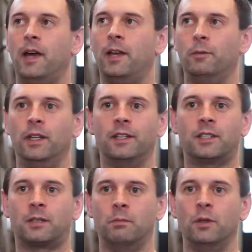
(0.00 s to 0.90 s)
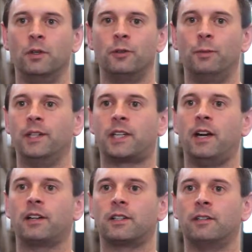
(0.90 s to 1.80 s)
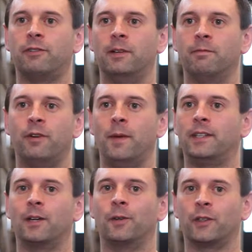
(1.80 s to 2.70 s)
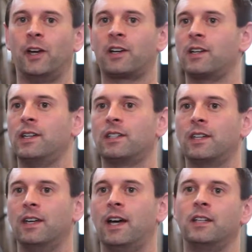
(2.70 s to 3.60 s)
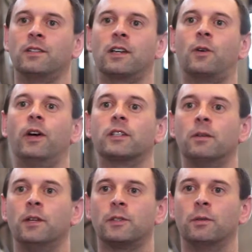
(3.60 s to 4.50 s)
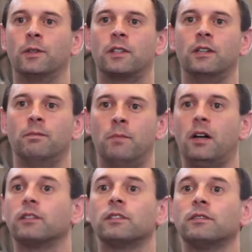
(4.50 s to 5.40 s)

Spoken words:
and really smooth, rich character from fermenting with lager yeast and not using quite so much roasted malt.